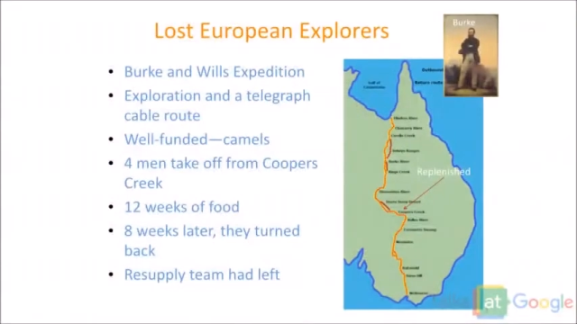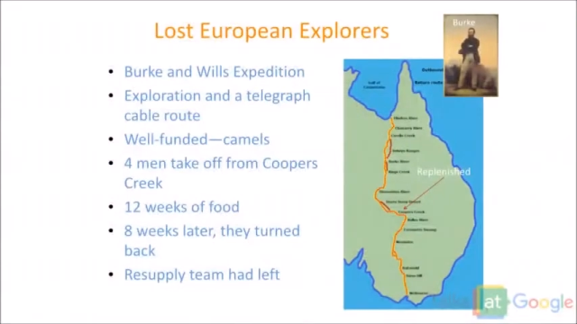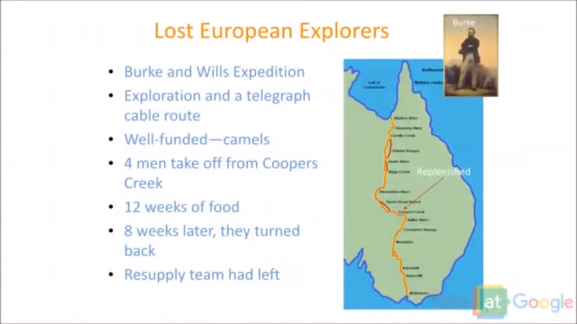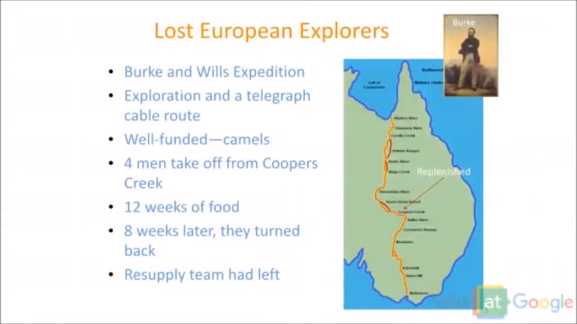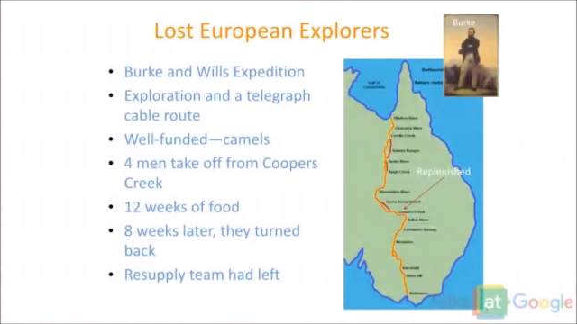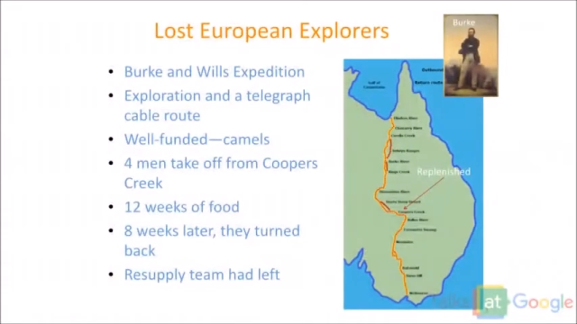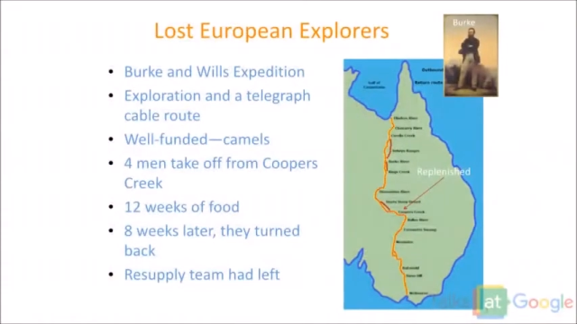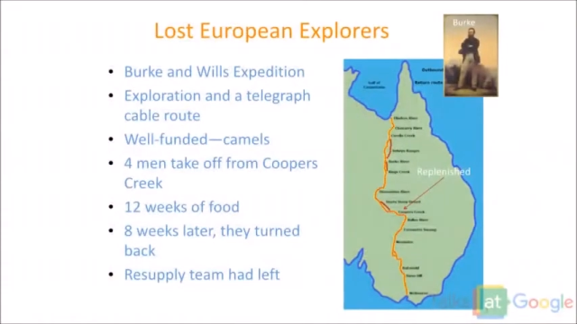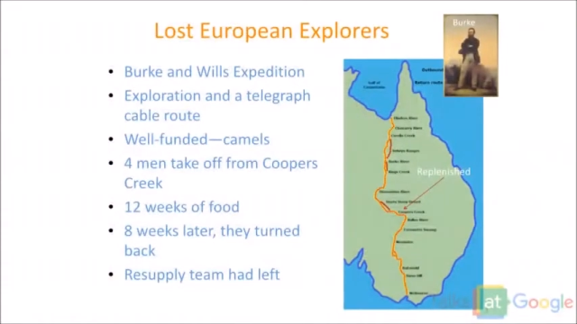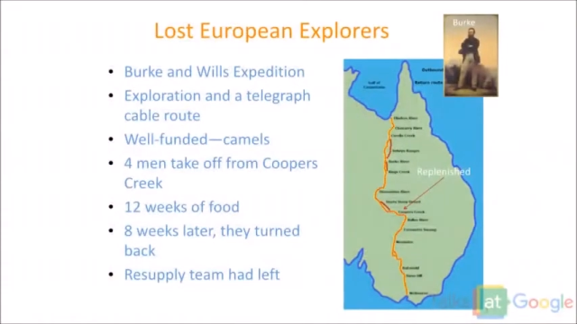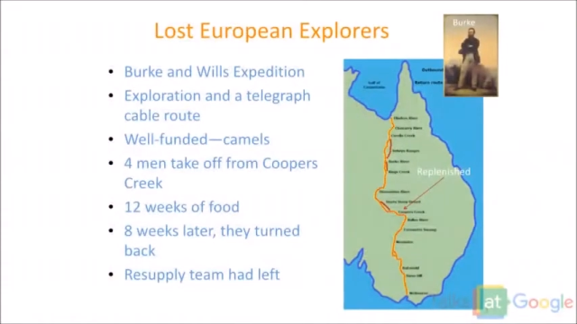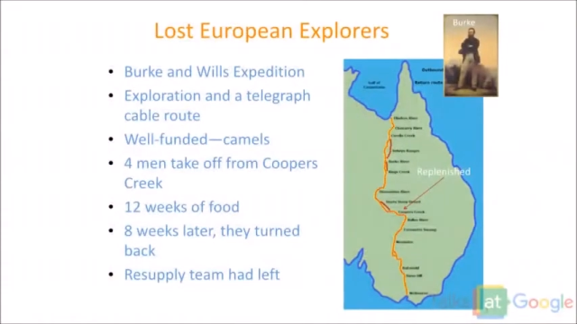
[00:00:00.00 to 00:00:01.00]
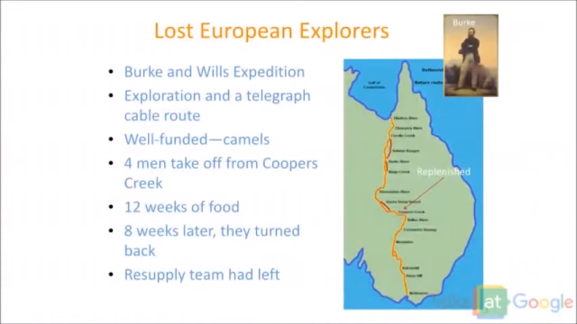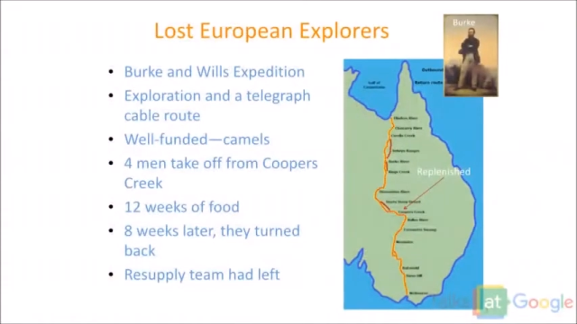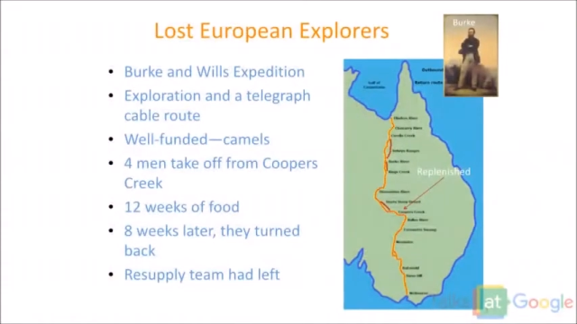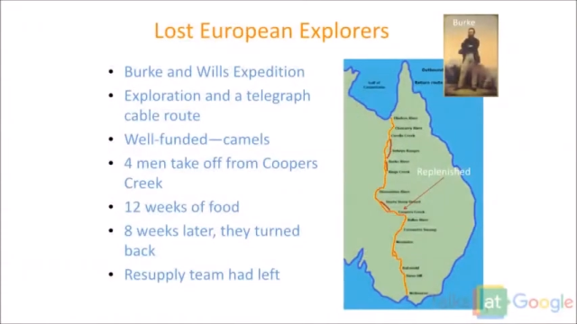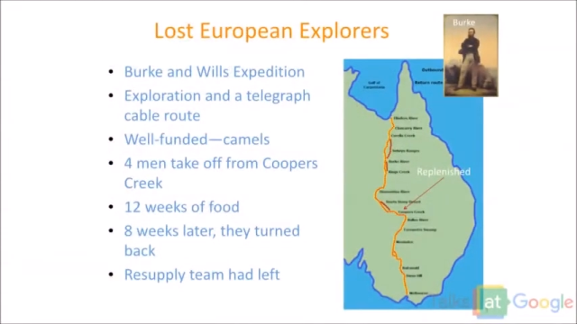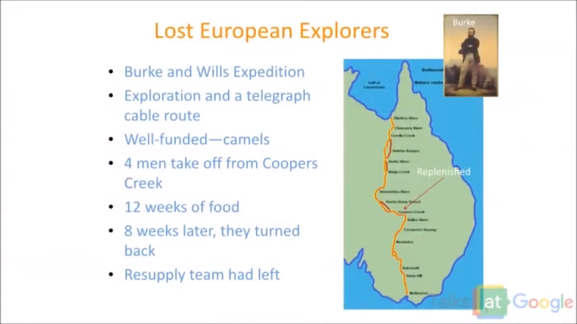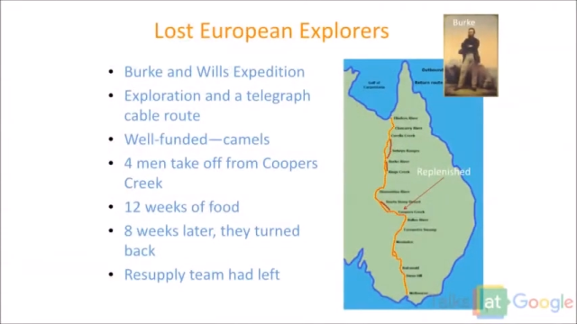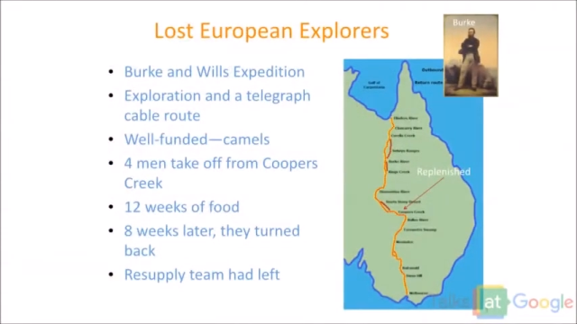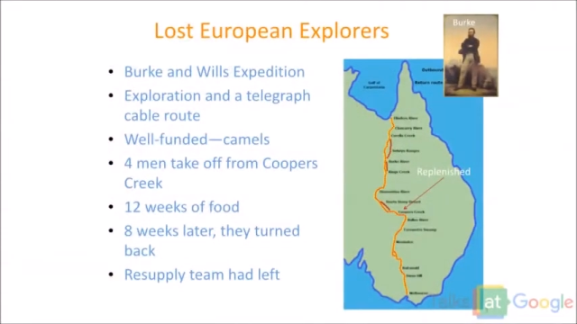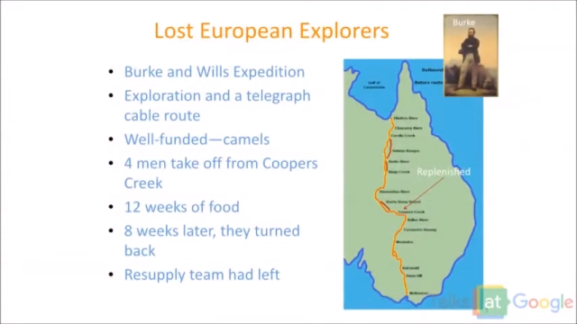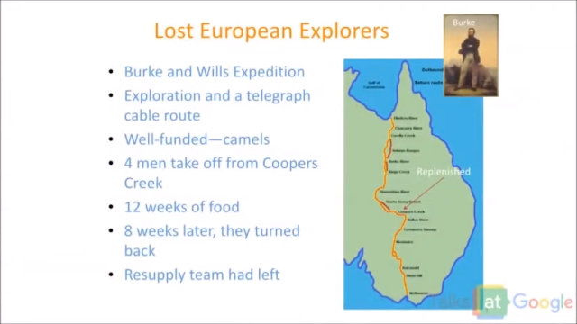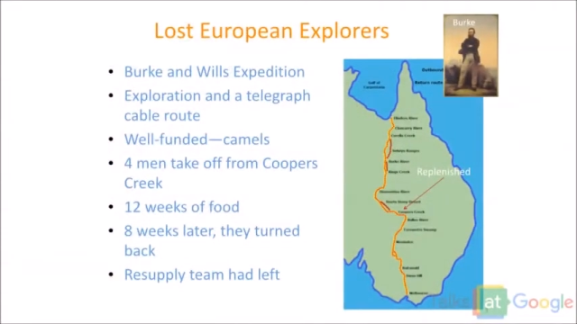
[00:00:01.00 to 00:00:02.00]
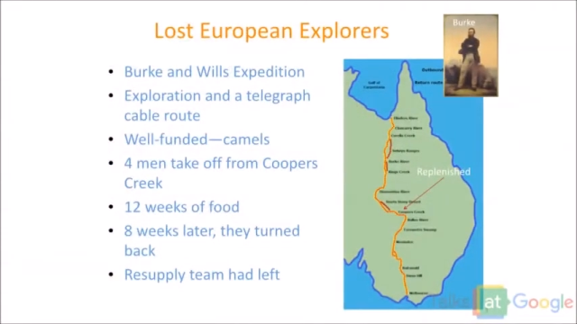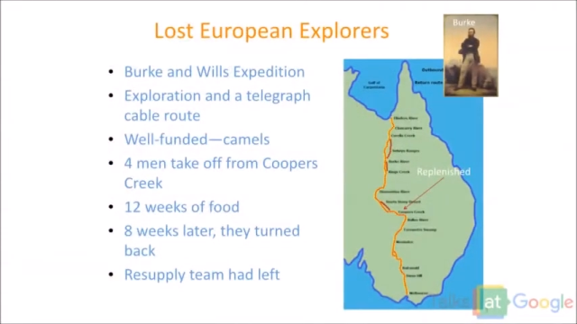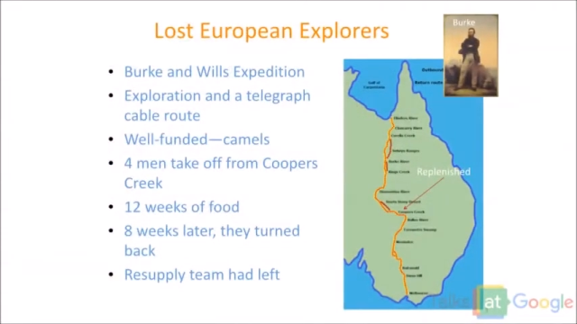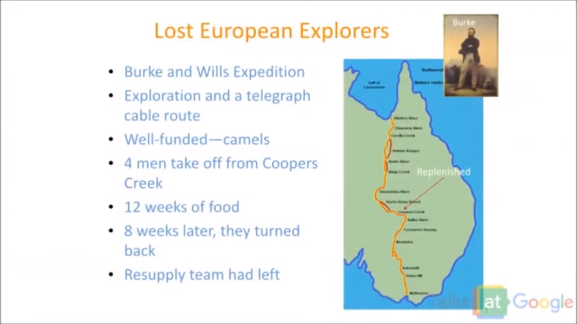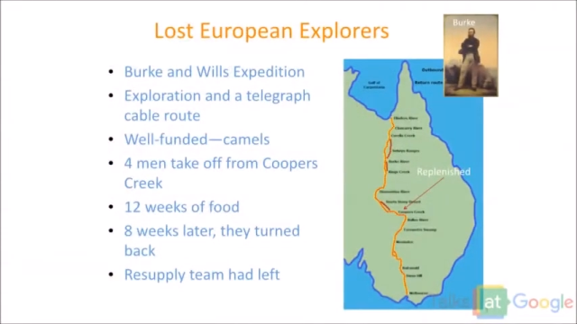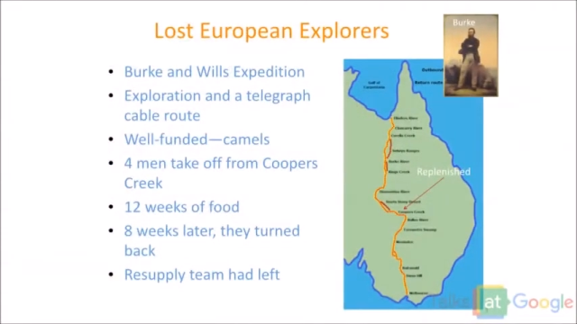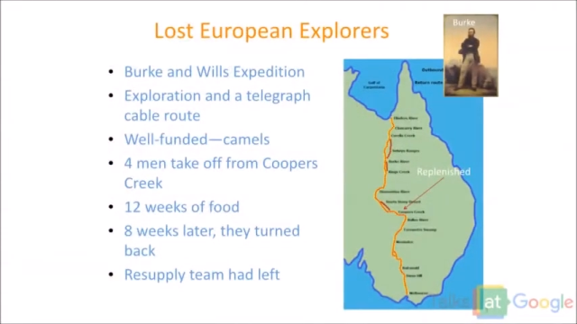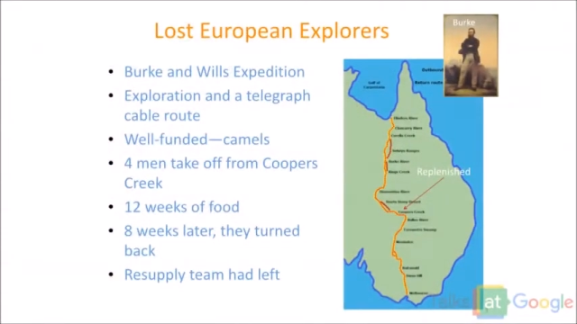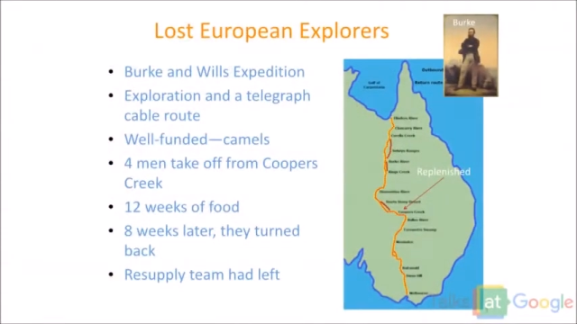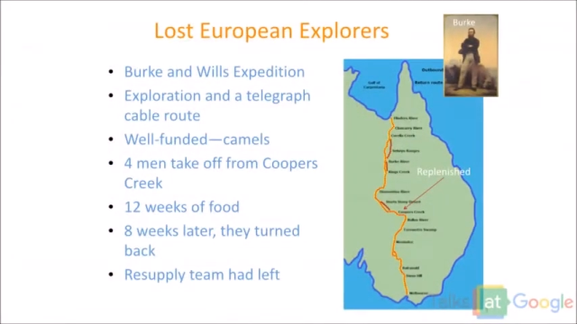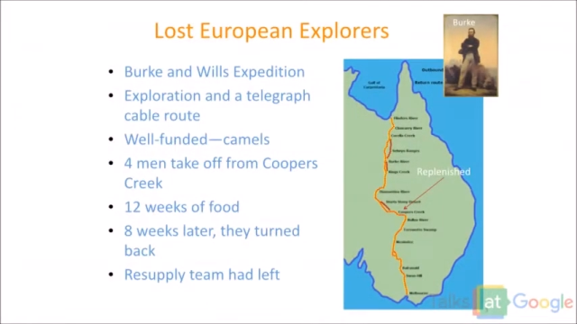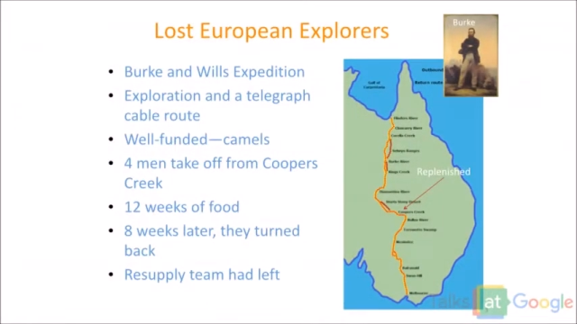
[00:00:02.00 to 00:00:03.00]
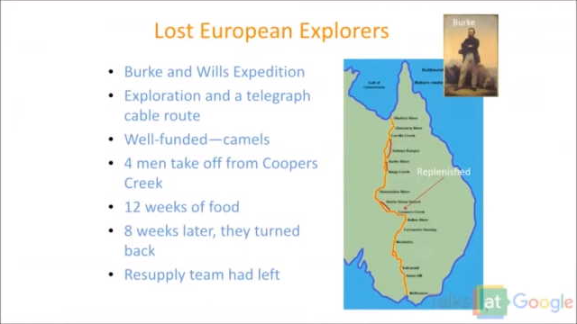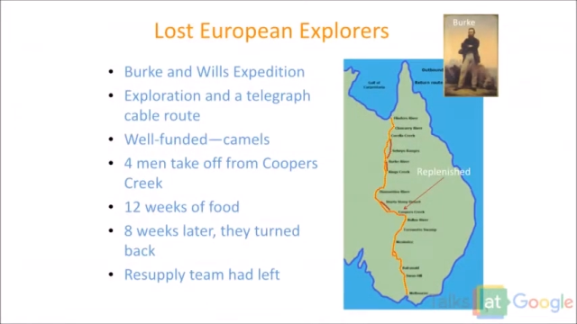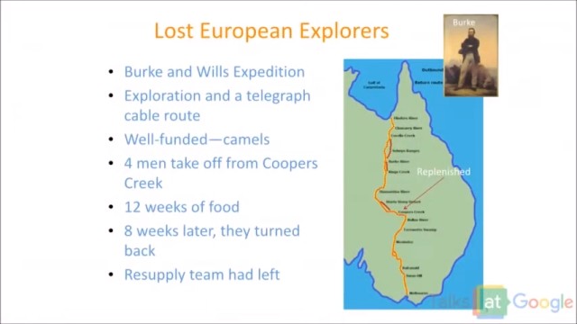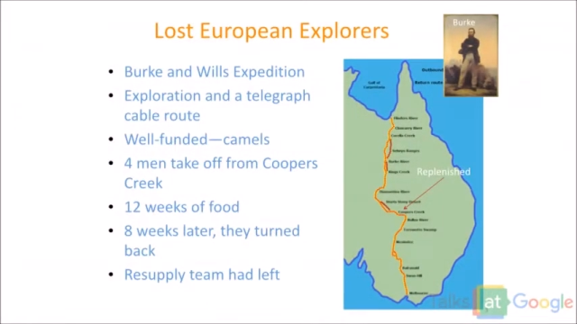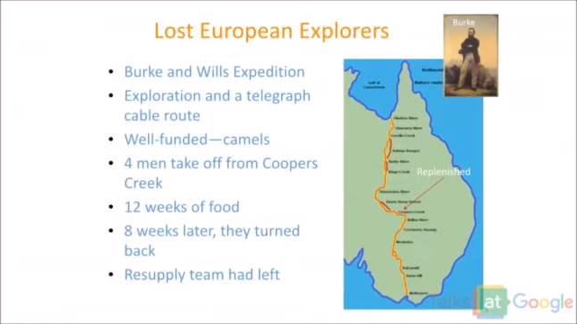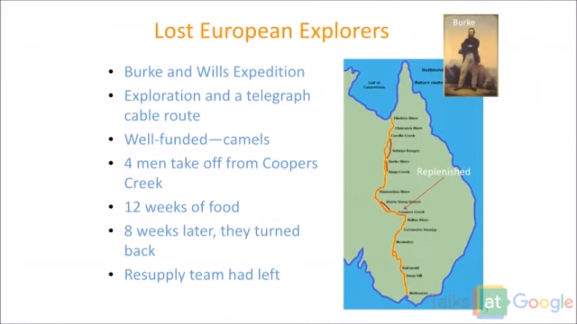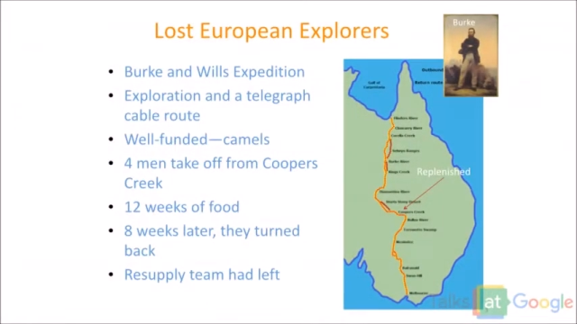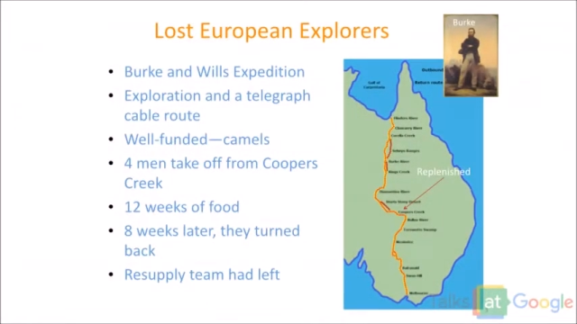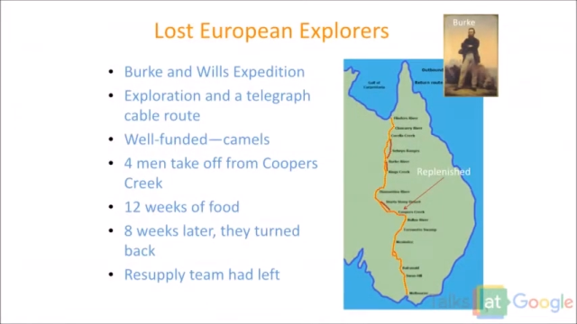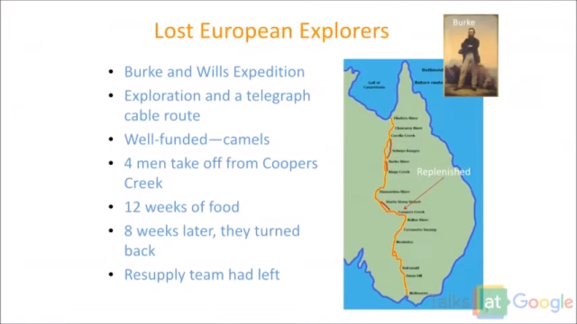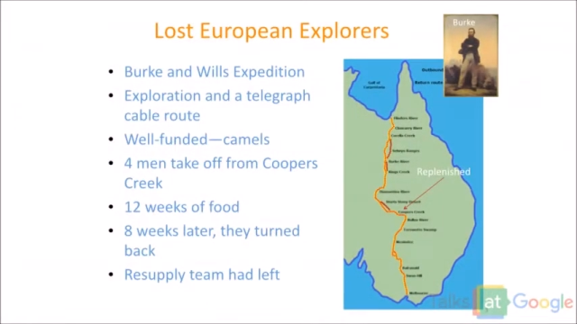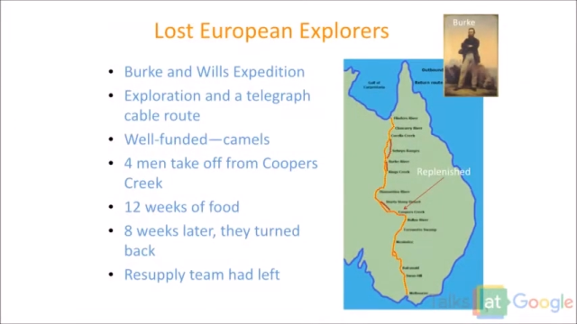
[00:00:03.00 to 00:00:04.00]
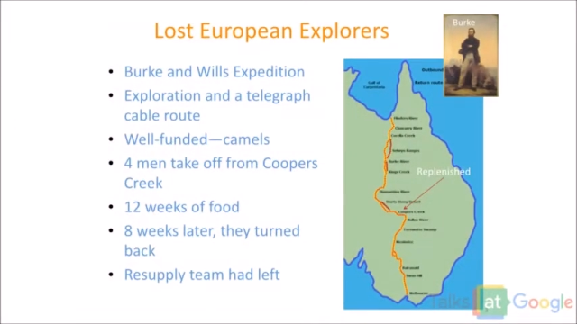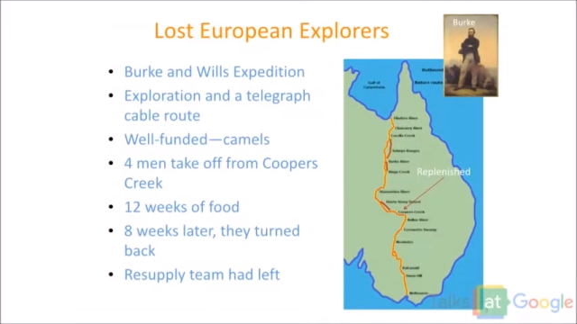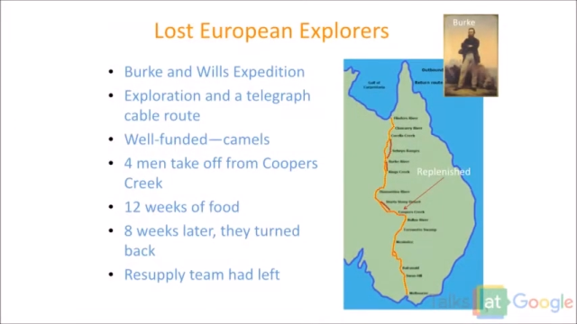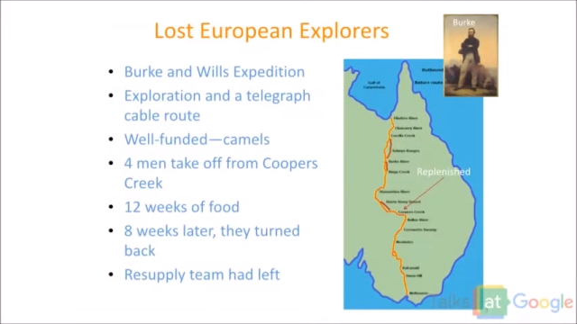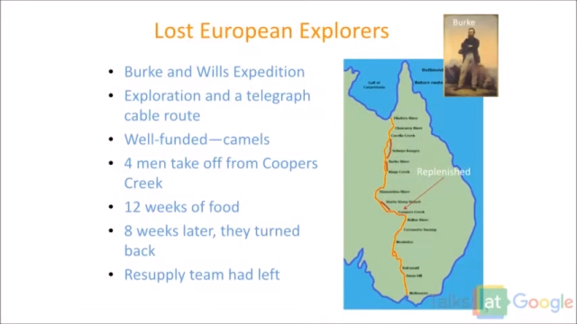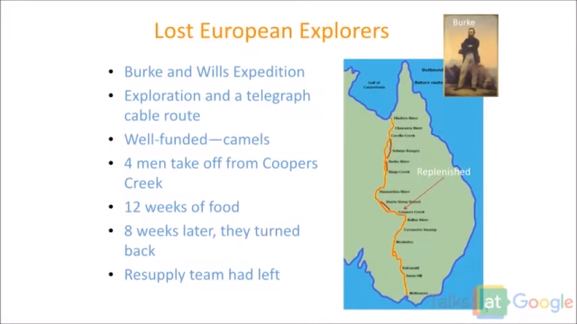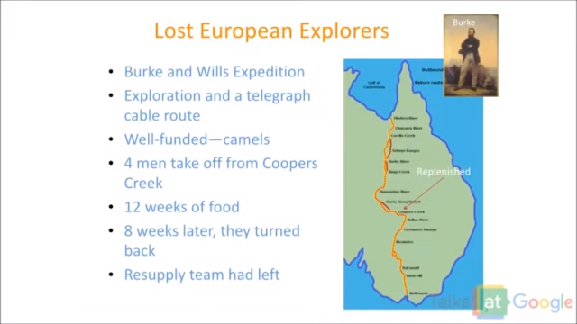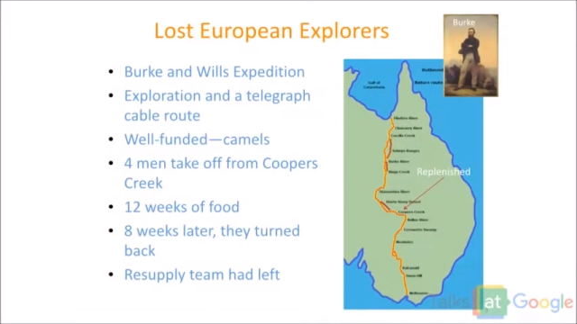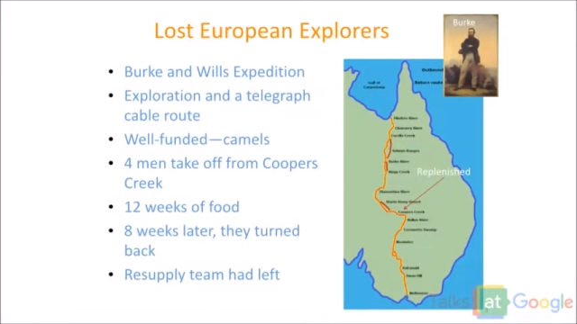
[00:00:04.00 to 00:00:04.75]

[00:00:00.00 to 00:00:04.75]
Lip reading: [unreadable: no face in view]